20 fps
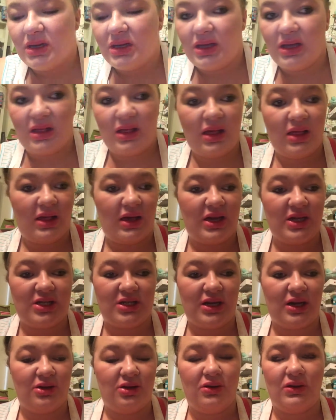It says
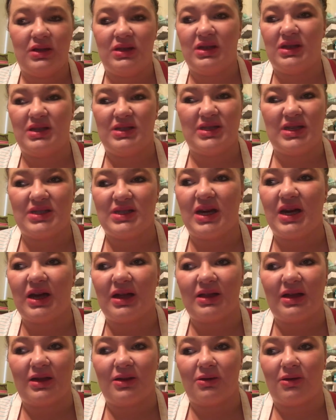eyeshadow and then it says
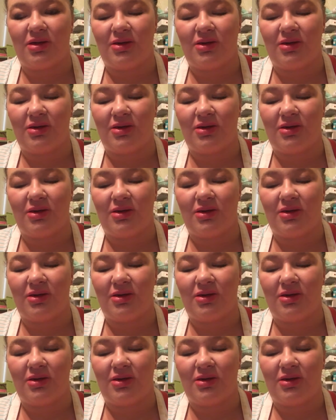highlighter,